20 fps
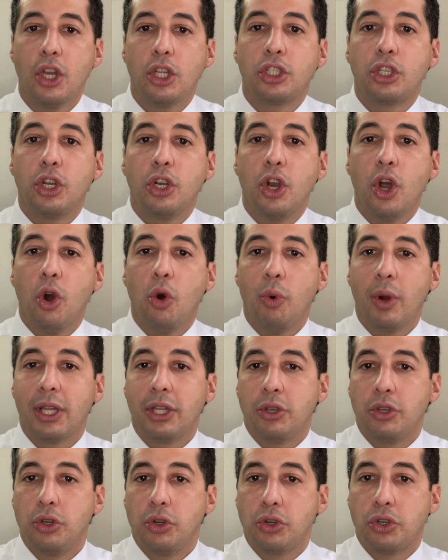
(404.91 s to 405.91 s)
To know
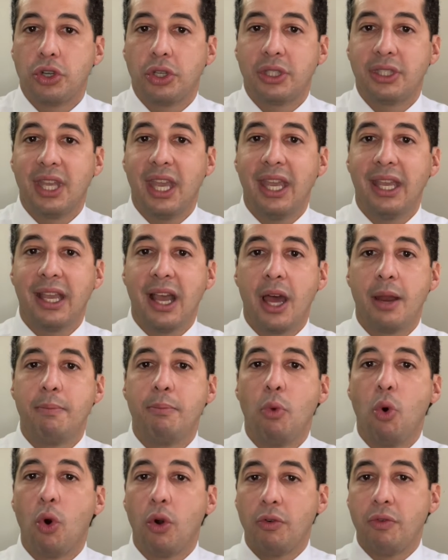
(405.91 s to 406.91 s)
whether you should take on
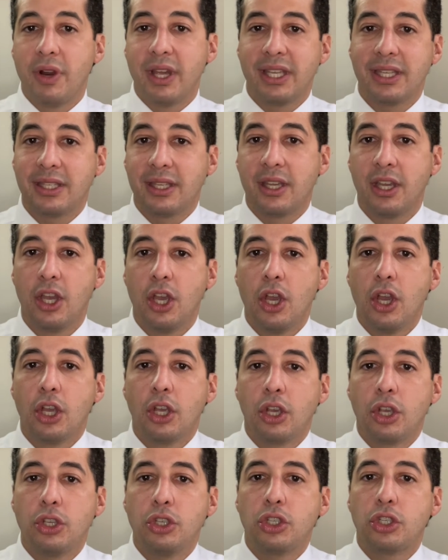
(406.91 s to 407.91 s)
more risk,
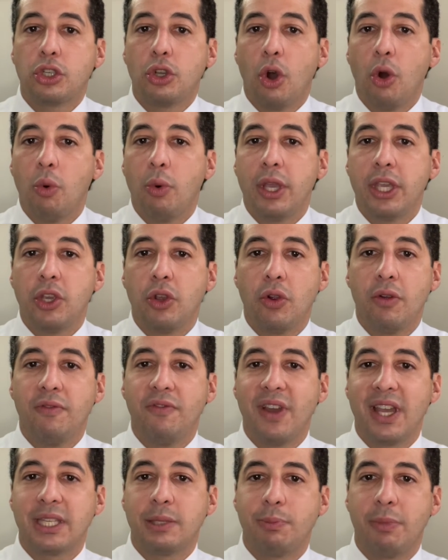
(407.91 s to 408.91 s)
consult with your
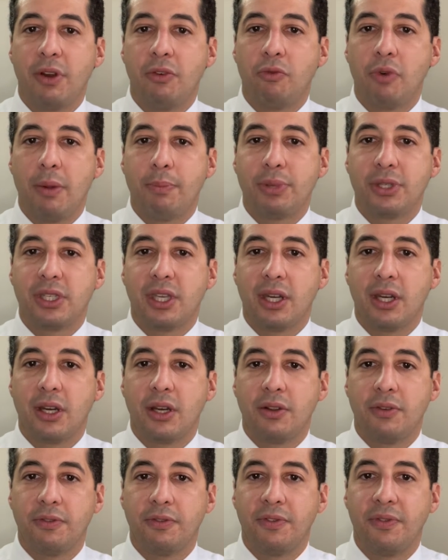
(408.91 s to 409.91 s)
investment
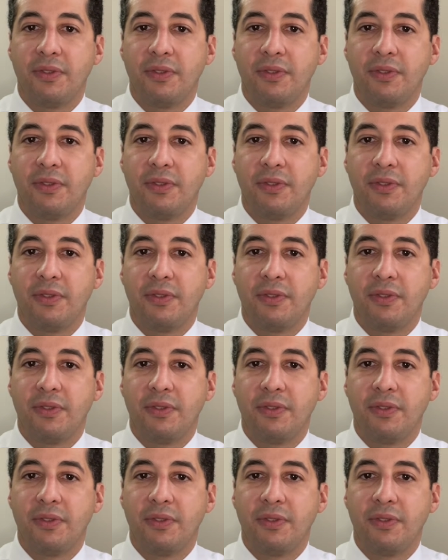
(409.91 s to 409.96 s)
representative.